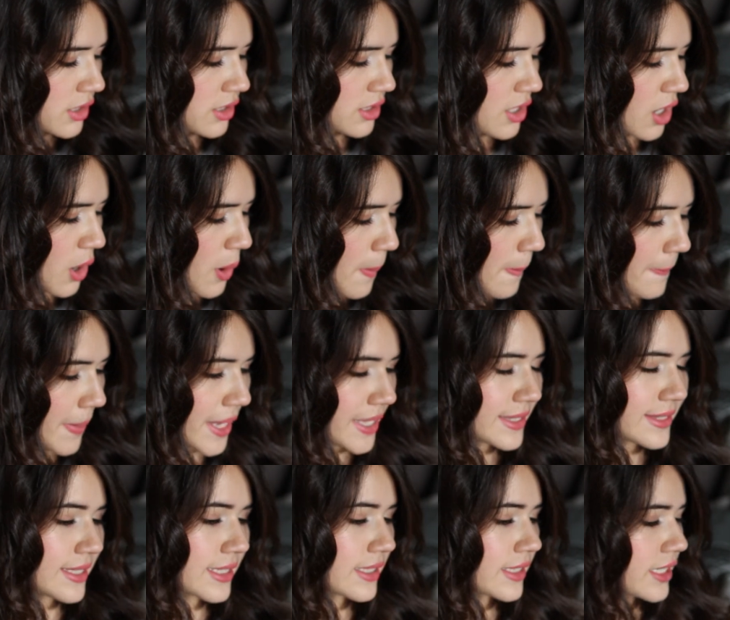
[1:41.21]
So
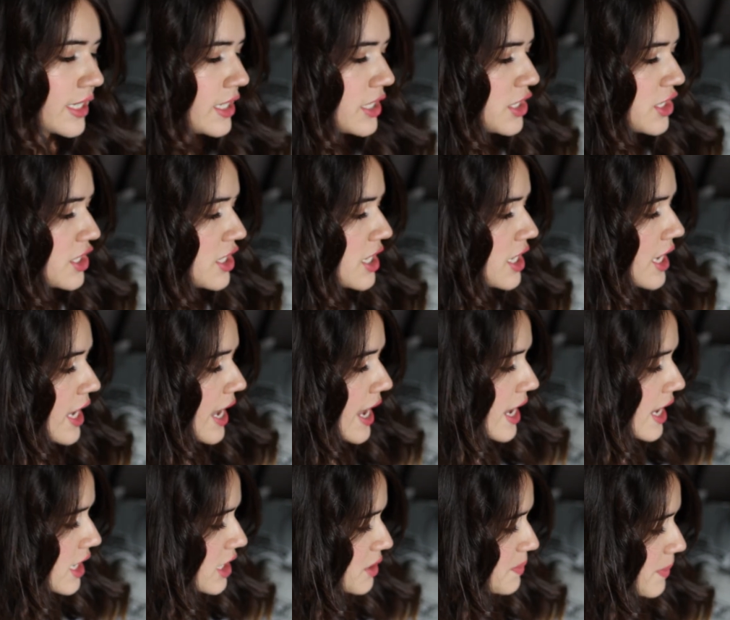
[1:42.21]
basically, she
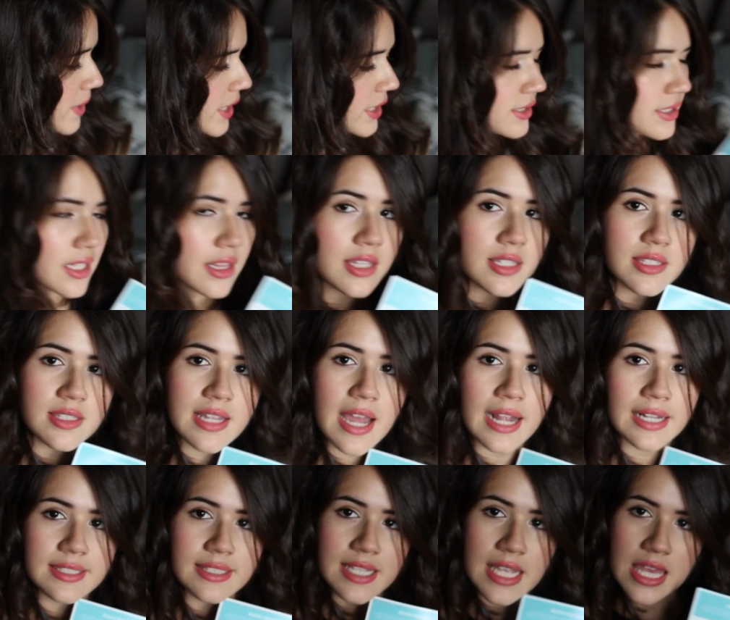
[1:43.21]
handpicked the
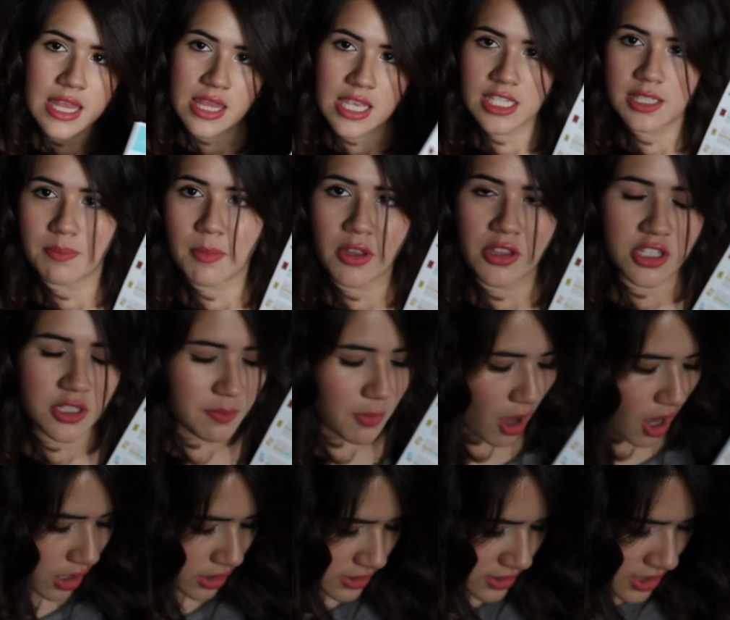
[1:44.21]
snacks in this month's
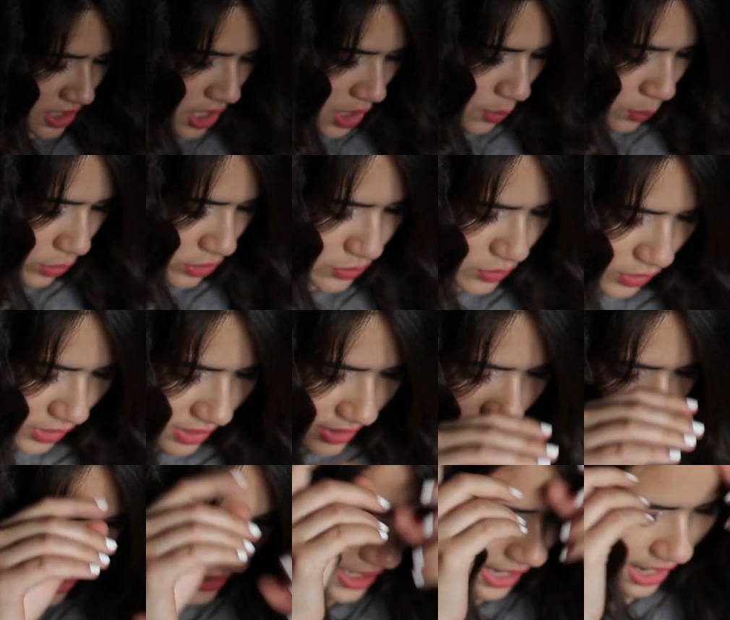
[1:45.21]
box, which we're
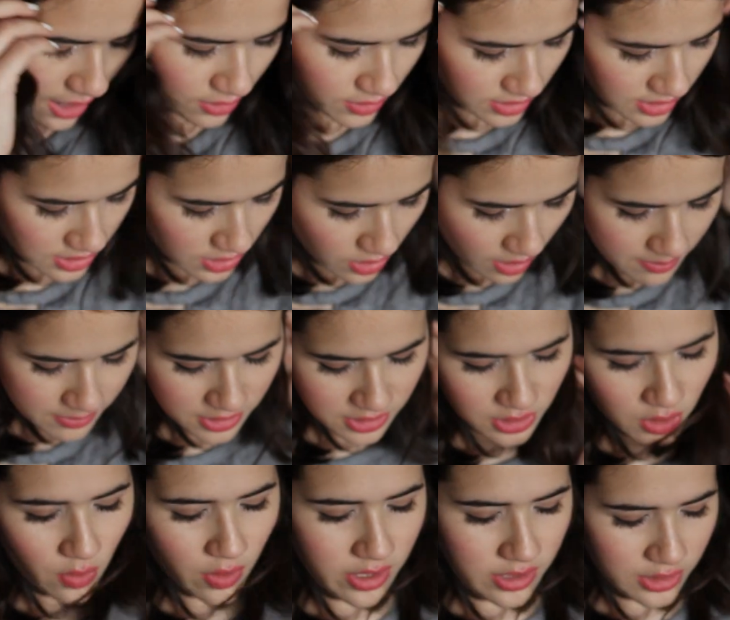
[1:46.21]
gonna see now. So I'm
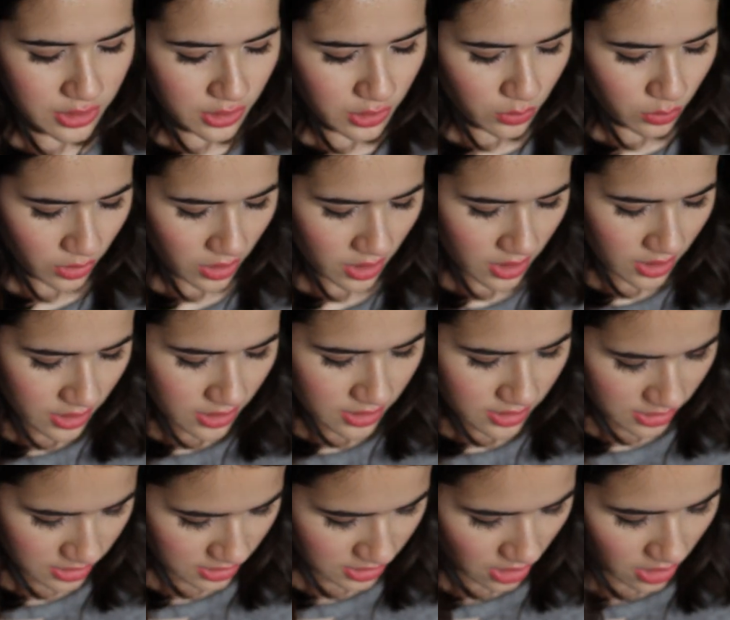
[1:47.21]
just going to
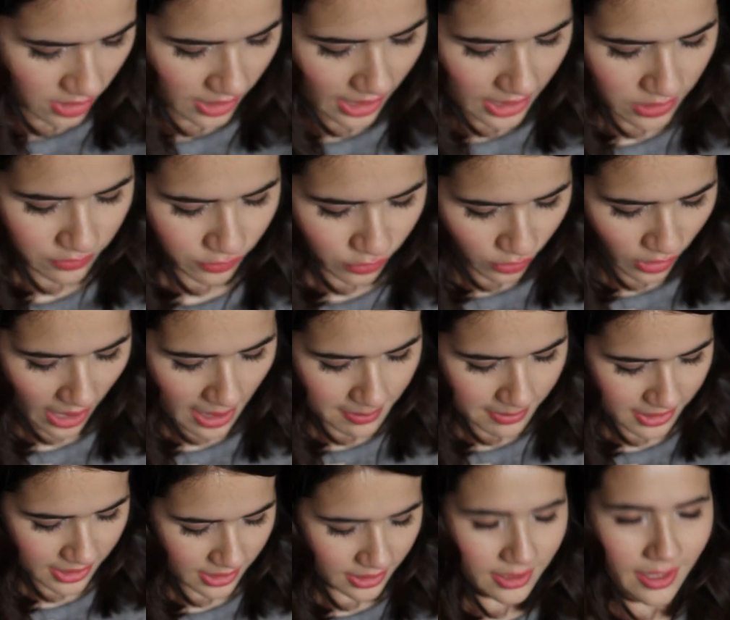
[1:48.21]
start kind of
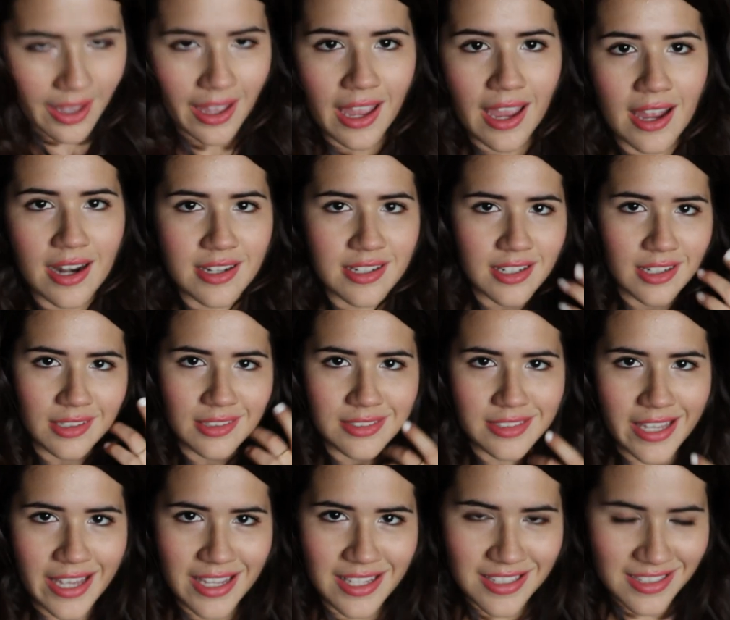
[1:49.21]
grabbing and
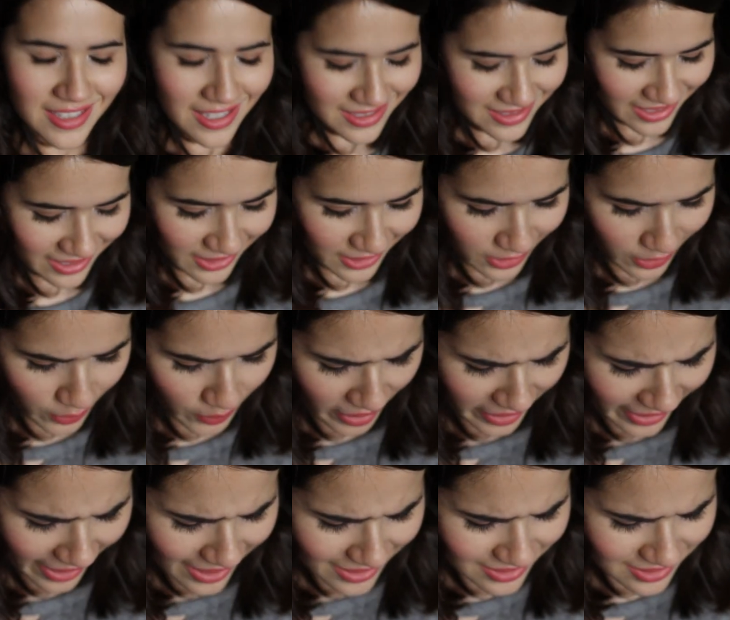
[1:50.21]
taste as I go,
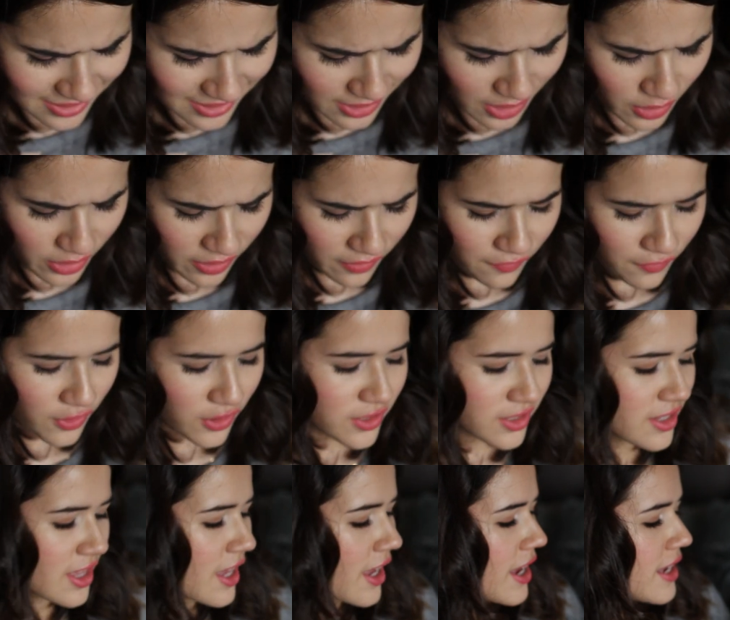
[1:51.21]
I guess. So the
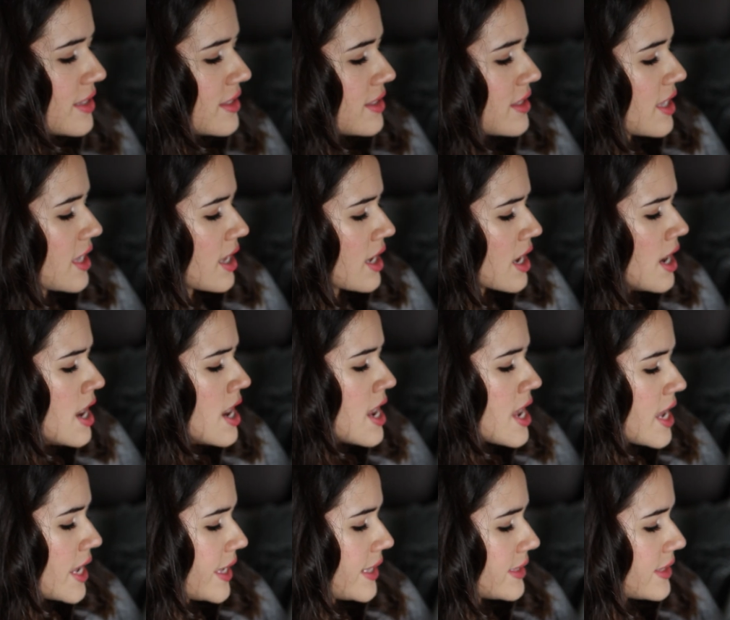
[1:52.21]
first thing I see
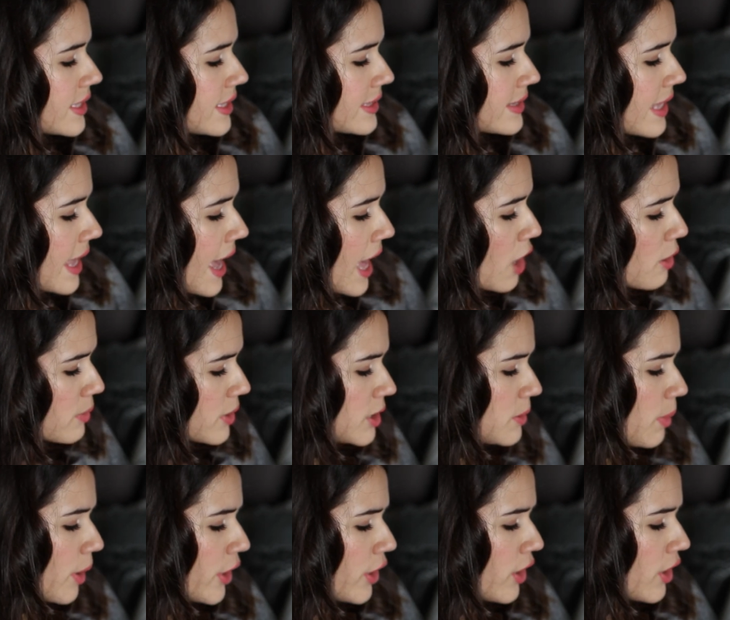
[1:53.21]
is this
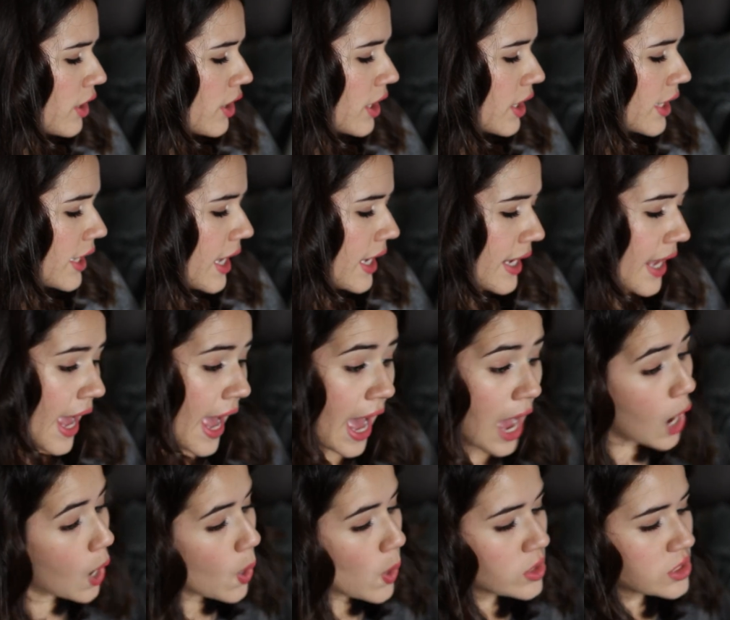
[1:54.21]
almond butter
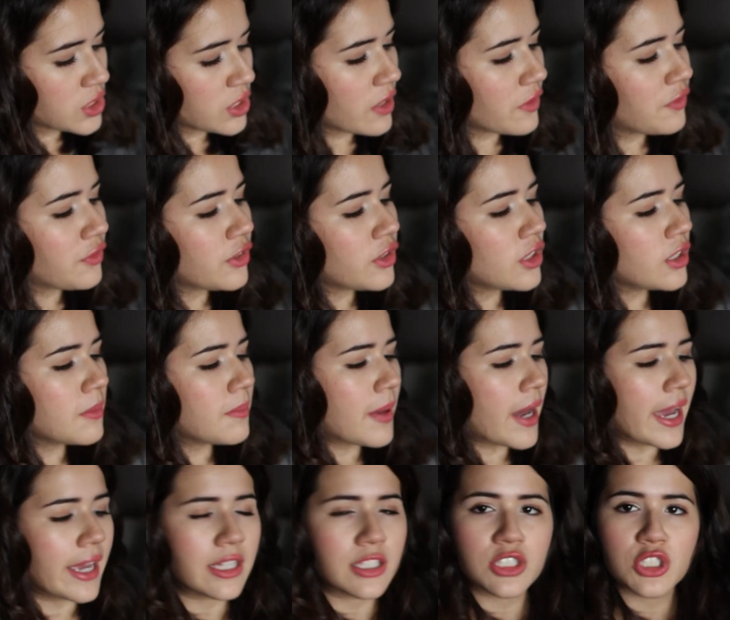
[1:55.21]
cacao truffle
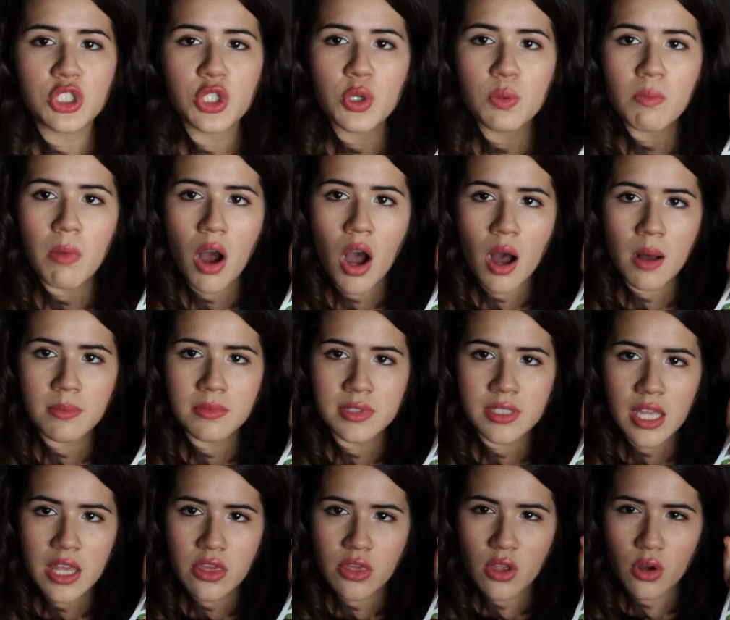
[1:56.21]
by Two
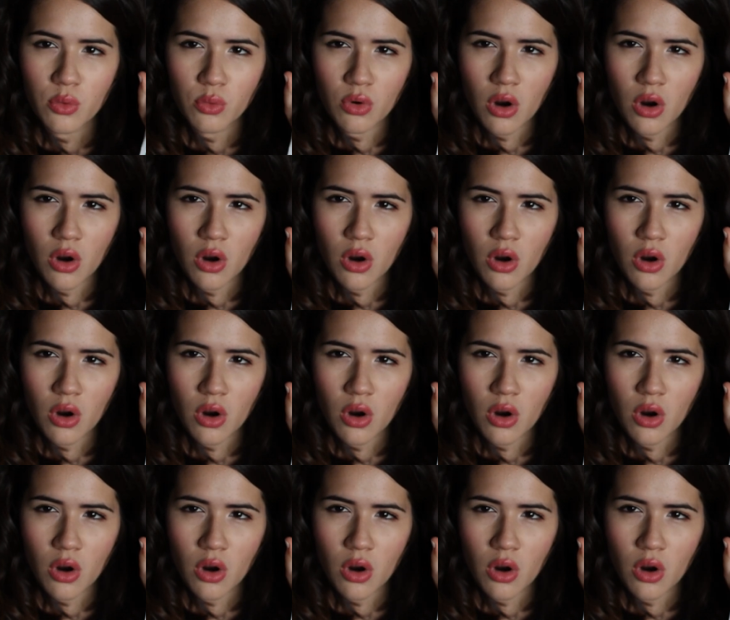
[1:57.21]
Moms in the